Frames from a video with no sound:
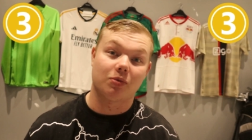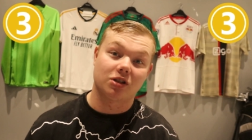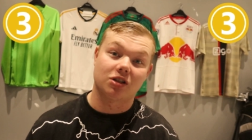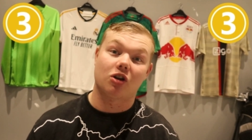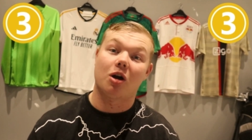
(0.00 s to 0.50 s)

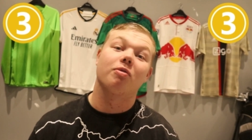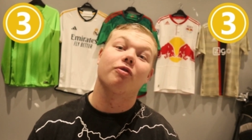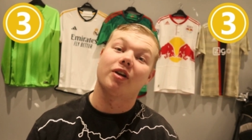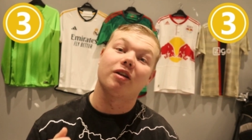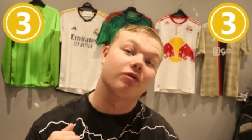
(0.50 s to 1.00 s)
which is a common
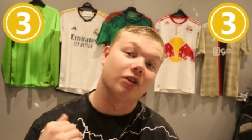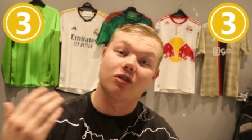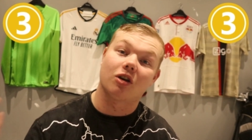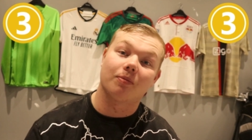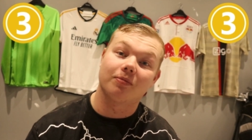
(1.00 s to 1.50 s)
theme for the
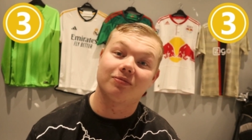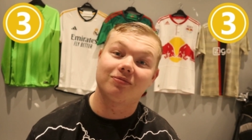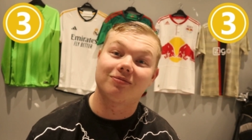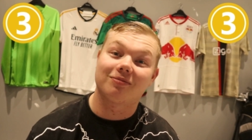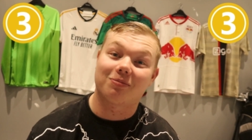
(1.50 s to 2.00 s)
top
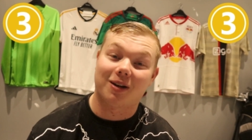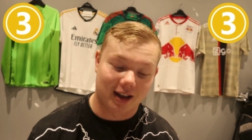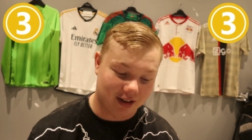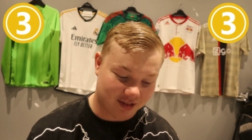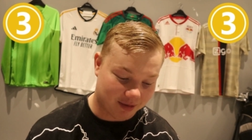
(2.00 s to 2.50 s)

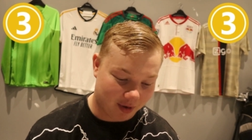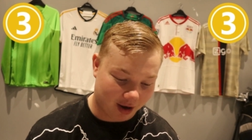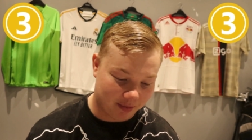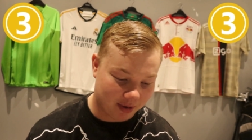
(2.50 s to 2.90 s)
players in my